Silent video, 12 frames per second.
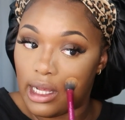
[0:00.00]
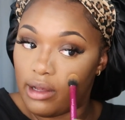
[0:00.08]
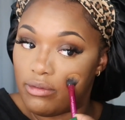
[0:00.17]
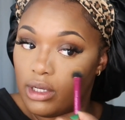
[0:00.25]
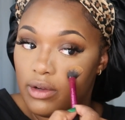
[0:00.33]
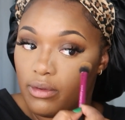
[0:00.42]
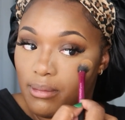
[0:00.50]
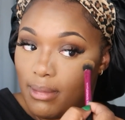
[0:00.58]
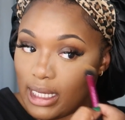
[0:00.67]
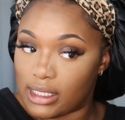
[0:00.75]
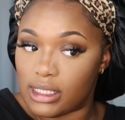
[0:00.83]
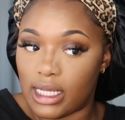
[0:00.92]
I've never
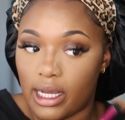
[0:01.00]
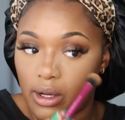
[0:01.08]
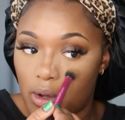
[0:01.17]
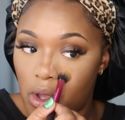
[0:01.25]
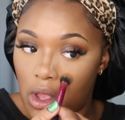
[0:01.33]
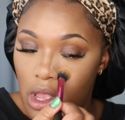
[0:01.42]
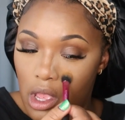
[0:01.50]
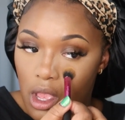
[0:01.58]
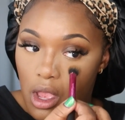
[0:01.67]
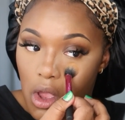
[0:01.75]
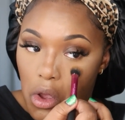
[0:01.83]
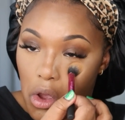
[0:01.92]
maxed out
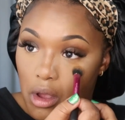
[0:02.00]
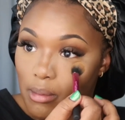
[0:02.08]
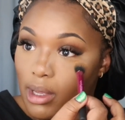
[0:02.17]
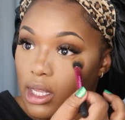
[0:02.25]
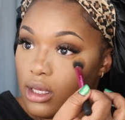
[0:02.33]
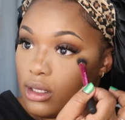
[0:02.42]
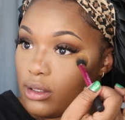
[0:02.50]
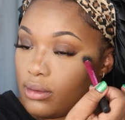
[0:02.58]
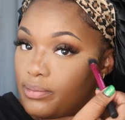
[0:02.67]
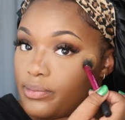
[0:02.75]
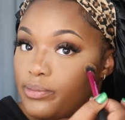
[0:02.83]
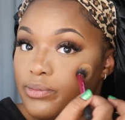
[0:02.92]
on makeup